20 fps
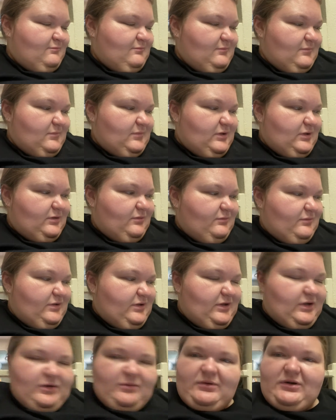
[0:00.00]
I don't really
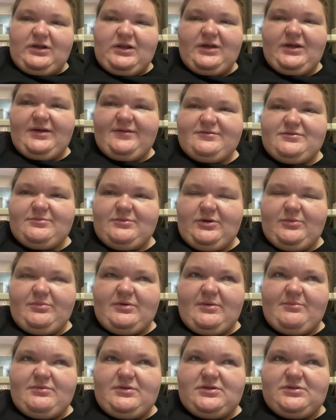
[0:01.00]
know what all I have to meal
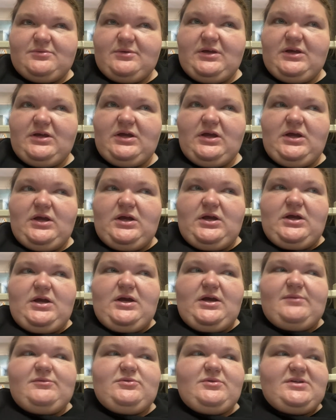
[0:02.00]
prep this week.
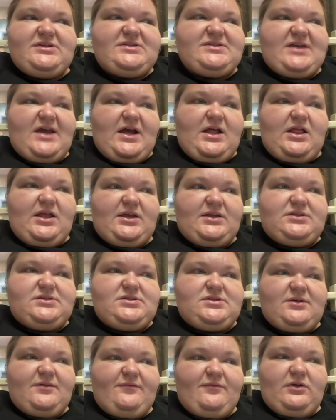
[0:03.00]
I'm doing salads
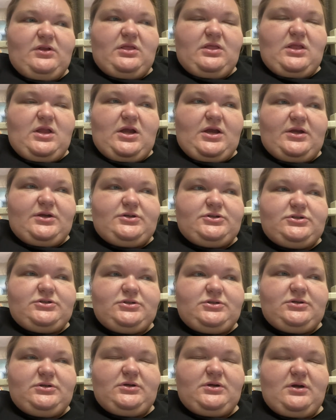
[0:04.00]
for lunch.
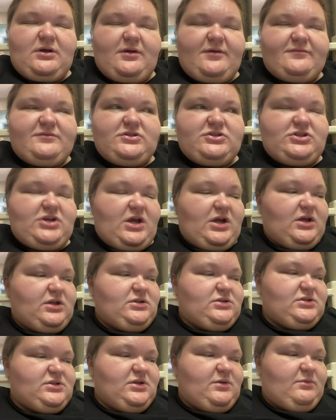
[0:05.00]
I have to check and
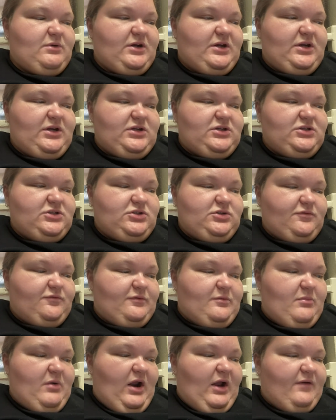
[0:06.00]
see what I need to do for
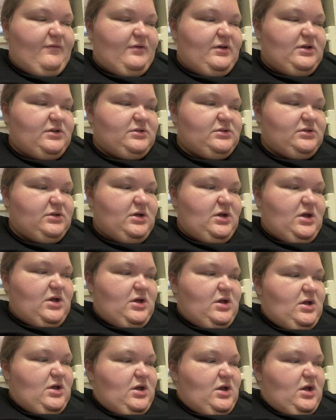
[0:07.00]
breakfast.
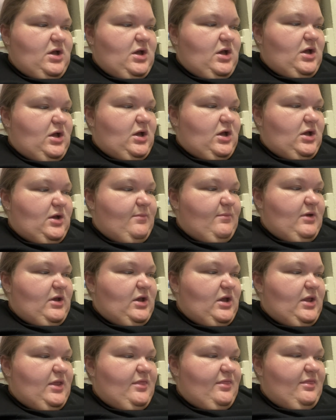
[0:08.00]
Um,
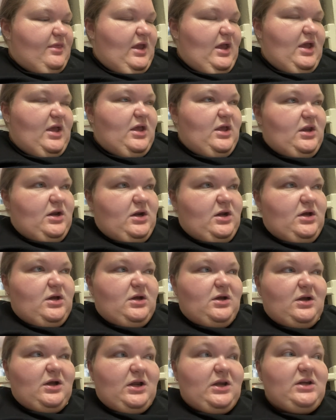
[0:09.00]
and then
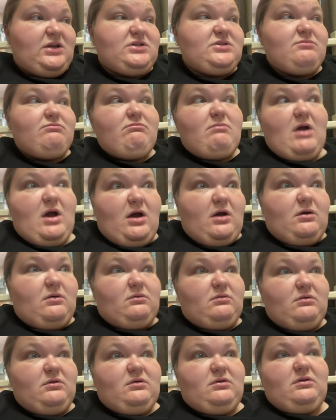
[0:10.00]
I need to
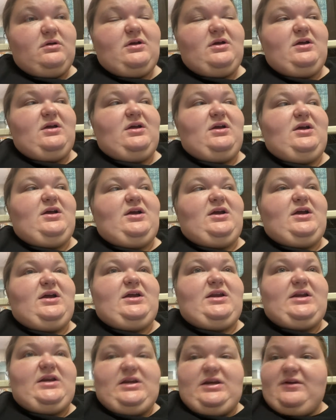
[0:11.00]
mow and I
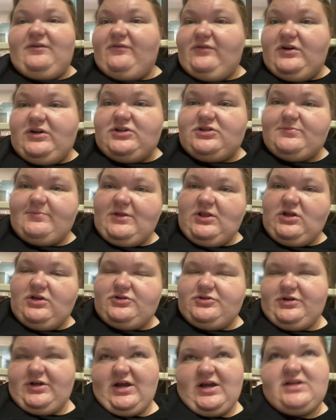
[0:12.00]
need to finish my
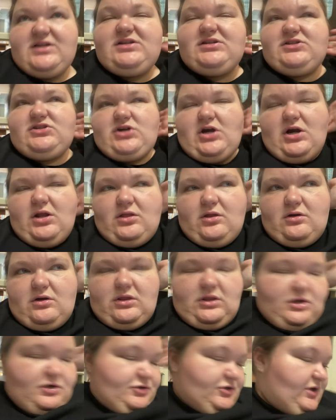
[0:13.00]
laundry. I did start a load of
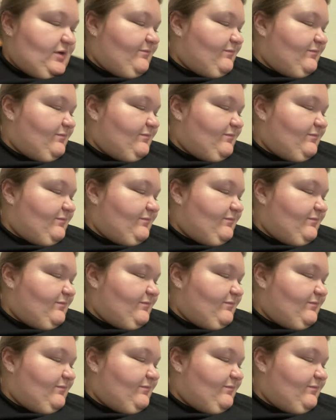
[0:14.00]
laundry.